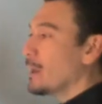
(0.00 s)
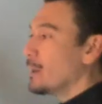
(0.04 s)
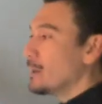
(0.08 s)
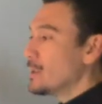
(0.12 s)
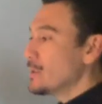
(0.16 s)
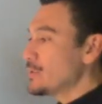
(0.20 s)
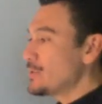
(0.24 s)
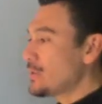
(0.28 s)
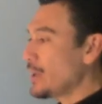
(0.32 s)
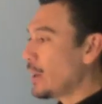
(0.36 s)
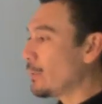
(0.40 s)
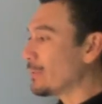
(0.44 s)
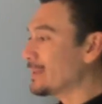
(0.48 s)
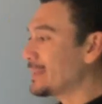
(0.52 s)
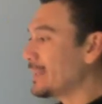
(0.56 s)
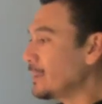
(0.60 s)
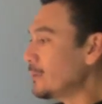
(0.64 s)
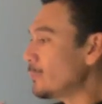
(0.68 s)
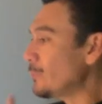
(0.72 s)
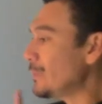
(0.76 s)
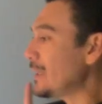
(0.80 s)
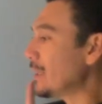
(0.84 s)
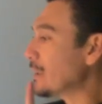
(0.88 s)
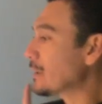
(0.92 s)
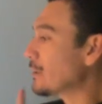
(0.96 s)
So can
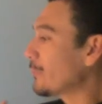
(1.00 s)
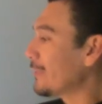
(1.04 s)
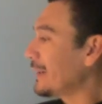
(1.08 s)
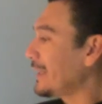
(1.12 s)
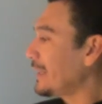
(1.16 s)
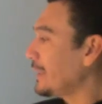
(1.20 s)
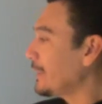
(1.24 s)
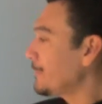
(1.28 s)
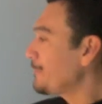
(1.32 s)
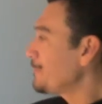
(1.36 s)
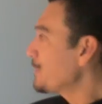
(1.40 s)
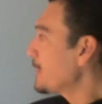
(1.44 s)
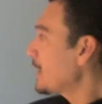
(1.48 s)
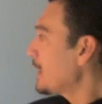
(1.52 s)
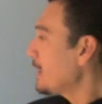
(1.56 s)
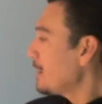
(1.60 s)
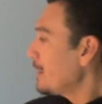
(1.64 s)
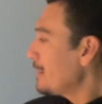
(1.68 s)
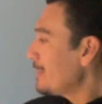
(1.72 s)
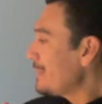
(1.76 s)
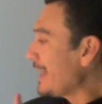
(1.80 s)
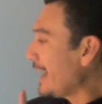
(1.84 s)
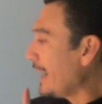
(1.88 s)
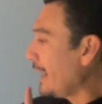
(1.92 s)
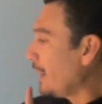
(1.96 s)
we agree
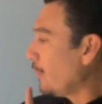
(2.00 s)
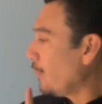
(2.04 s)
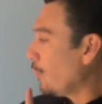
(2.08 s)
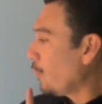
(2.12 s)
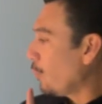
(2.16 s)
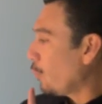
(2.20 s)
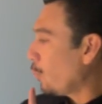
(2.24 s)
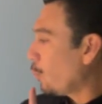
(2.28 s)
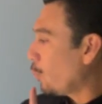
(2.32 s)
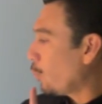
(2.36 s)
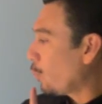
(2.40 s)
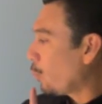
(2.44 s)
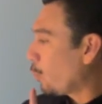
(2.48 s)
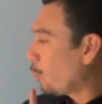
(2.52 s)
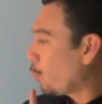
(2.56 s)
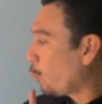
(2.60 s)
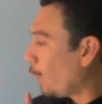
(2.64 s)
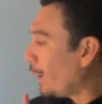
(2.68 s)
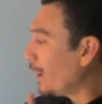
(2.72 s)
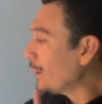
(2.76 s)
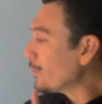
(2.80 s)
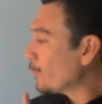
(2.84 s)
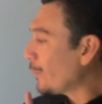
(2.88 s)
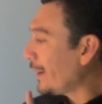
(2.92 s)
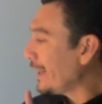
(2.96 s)
that
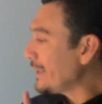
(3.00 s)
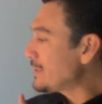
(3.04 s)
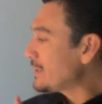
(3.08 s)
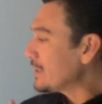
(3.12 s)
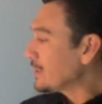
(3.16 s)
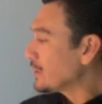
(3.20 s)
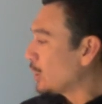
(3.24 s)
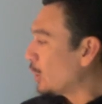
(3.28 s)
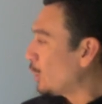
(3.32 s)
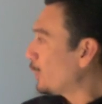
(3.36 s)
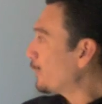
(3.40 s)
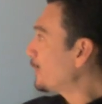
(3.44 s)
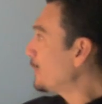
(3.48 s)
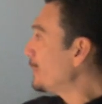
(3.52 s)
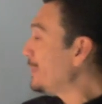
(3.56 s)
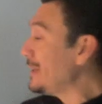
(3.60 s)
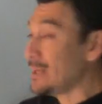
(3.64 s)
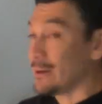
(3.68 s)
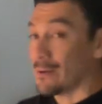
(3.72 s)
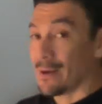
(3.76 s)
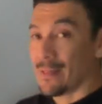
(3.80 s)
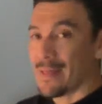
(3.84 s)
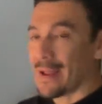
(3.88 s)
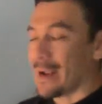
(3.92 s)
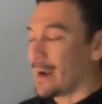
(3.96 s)
one way to go from
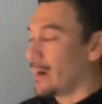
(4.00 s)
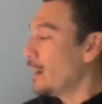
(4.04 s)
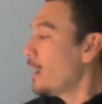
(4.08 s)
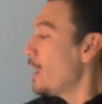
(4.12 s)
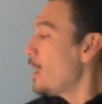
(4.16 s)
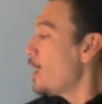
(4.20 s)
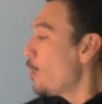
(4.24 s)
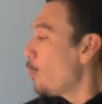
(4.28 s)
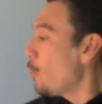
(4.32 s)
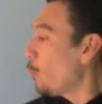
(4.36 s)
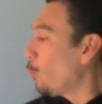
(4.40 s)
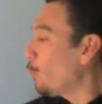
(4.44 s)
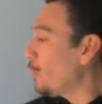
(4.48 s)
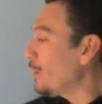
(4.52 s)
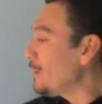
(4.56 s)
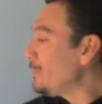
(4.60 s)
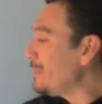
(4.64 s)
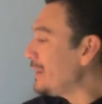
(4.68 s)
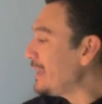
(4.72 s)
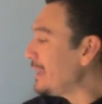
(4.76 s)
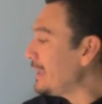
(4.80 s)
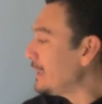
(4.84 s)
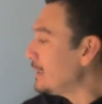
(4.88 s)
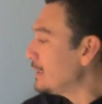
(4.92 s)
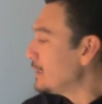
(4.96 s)
here to there would
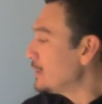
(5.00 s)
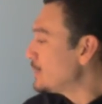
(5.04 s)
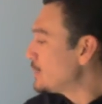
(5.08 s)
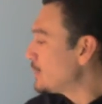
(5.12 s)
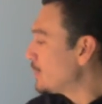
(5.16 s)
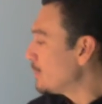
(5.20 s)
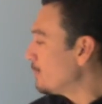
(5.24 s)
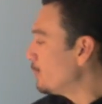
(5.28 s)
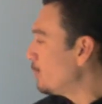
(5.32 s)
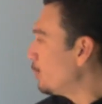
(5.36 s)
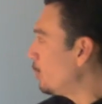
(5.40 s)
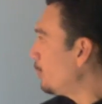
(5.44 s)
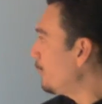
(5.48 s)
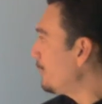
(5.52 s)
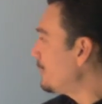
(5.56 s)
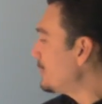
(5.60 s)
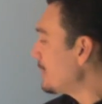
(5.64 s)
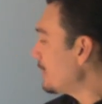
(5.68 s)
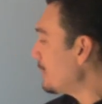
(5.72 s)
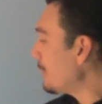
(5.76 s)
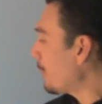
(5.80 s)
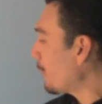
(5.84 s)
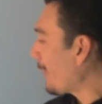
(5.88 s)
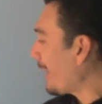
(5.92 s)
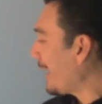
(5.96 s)
be to move
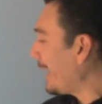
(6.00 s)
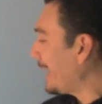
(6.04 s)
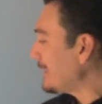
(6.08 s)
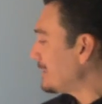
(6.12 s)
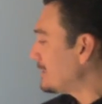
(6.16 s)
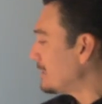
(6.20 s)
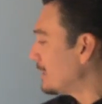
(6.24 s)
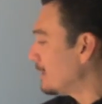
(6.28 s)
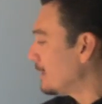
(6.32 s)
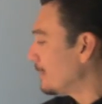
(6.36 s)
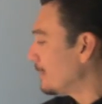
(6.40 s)
to the right